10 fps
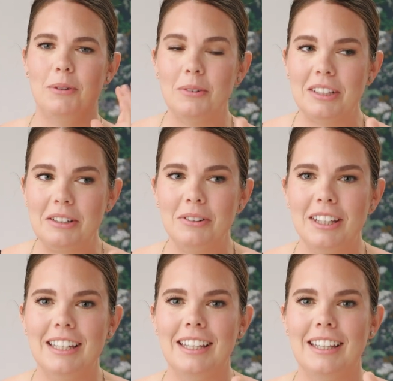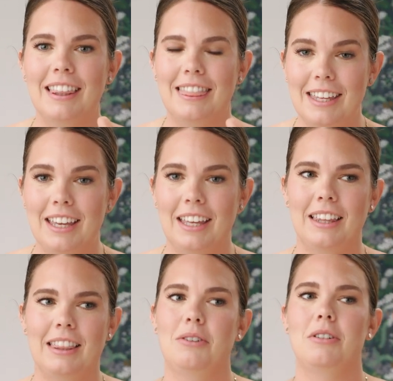People didn't really think
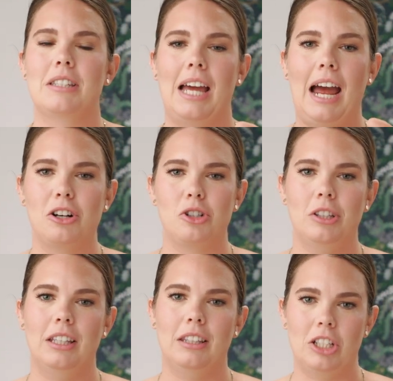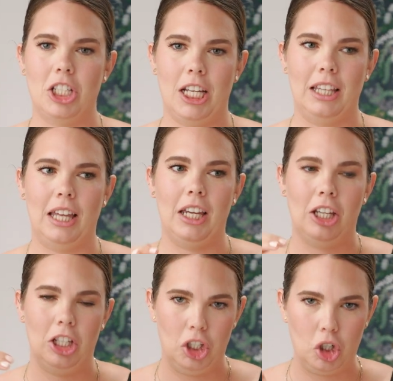that there was actually legit like
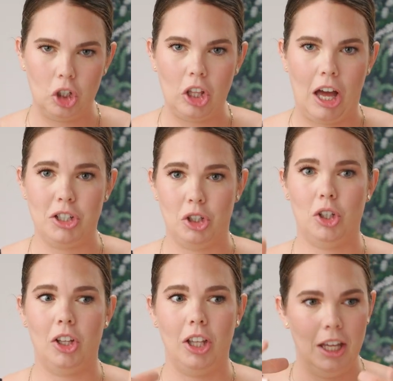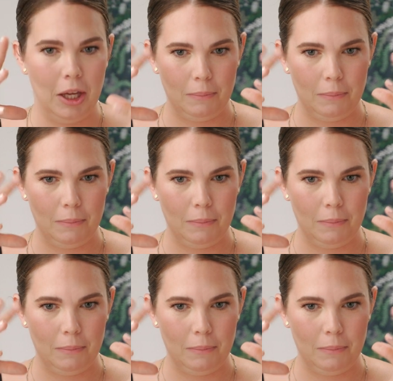neurological